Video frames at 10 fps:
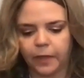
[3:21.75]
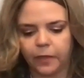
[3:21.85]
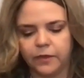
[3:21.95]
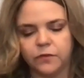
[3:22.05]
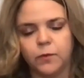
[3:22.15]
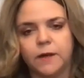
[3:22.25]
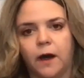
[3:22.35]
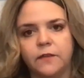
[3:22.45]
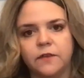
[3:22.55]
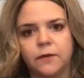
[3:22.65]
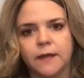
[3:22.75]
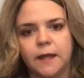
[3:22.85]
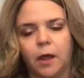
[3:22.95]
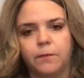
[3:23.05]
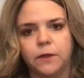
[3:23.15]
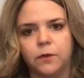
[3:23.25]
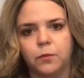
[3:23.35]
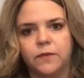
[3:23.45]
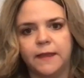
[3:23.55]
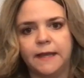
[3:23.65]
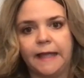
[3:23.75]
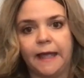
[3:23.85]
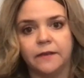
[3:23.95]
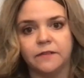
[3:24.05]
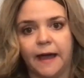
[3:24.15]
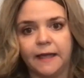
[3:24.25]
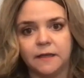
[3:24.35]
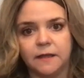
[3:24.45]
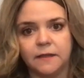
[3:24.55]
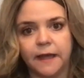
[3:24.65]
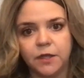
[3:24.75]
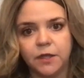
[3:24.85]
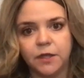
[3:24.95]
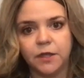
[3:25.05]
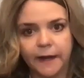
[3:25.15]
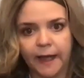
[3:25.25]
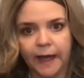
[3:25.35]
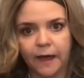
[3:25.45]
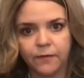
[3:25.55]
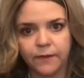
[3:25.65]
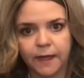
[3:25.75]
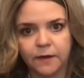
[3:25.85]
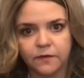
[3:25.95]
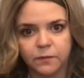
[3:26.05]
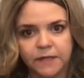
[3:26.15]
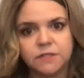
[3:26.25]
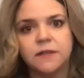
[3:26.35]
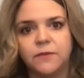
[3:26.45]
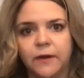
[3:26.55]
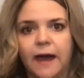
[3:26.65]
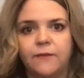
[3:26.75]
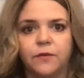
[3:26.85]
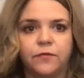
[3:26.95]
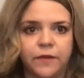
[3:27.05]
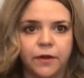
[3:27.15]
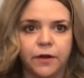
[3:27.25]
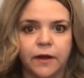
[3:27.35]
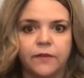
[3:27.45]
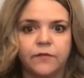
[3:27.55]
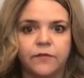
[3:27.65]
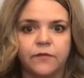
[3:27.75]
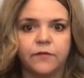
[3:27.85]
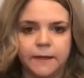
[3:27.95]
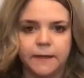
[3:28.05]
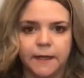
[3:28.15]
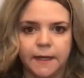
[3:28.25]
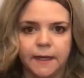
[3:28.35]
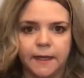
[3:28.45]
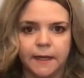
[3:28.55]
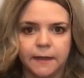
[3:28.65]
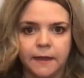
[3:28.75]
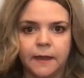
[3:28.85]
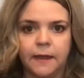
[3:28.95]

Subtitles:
This one also can help you with any anxiety that you might have, and especially if you have a fear of public speaking.